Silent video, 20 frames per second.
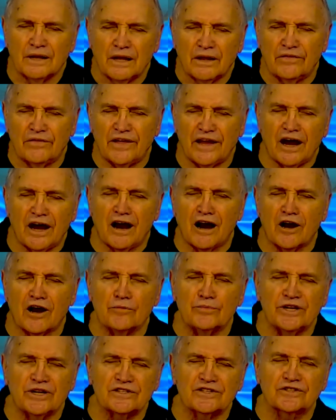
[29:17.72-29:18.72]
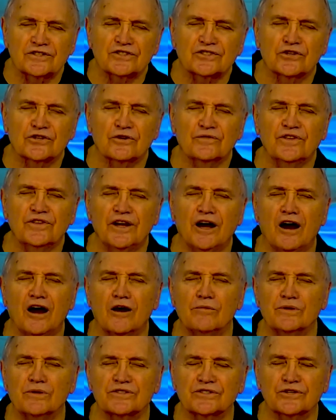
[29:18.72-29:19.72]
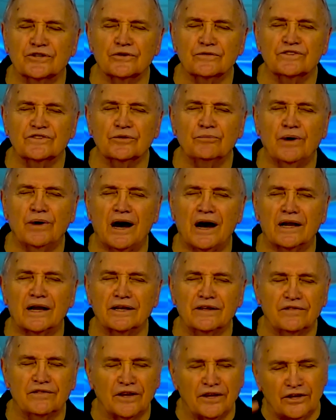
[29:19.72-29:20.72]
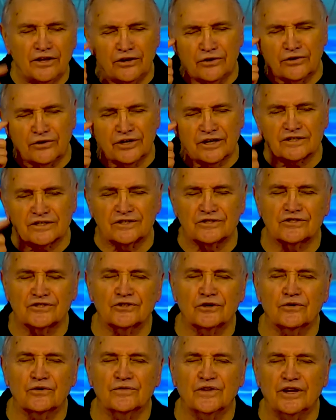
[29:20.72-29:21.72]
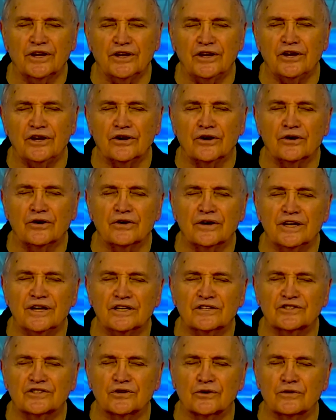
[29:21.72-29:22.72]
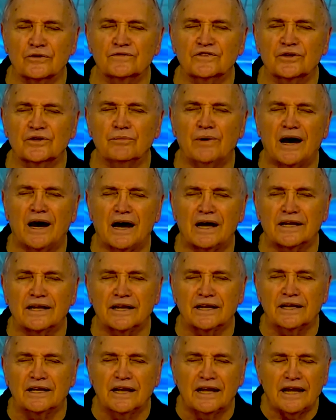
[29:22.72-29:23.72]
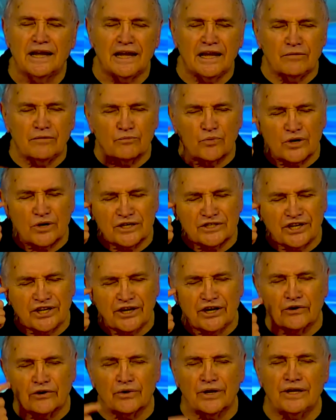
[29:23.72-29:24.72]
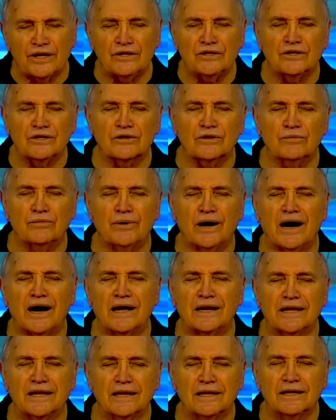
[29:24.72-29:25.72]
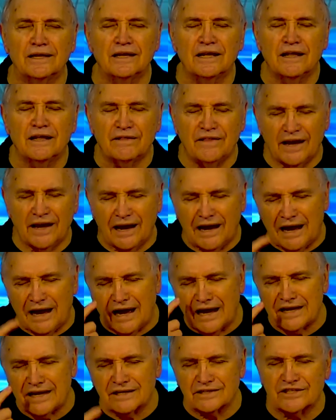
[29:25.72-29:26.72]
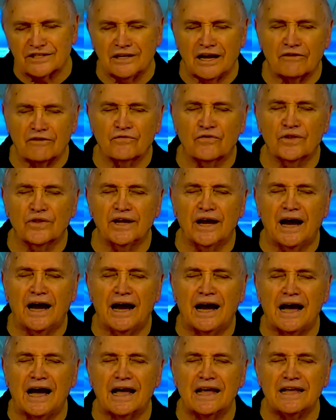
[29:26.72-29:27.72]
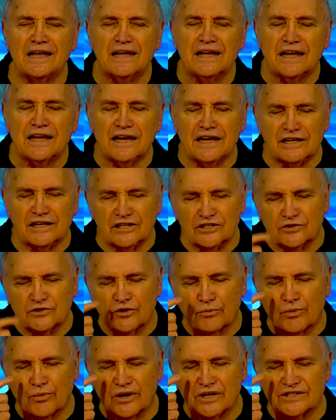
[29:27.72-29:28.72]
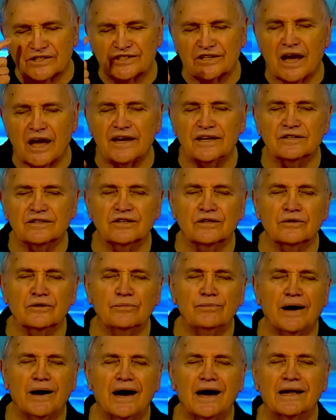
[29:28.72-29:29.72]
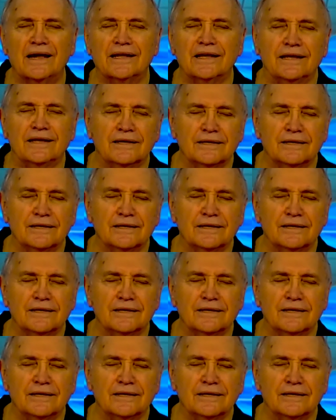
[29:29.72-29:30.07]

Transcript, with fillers: the arm doesn't serve the arm, it serves the body. The ear doesn't serve the ear, it serves the body. It brings hearing to the body. The eye is not for the eye, it is to bring sight to the body.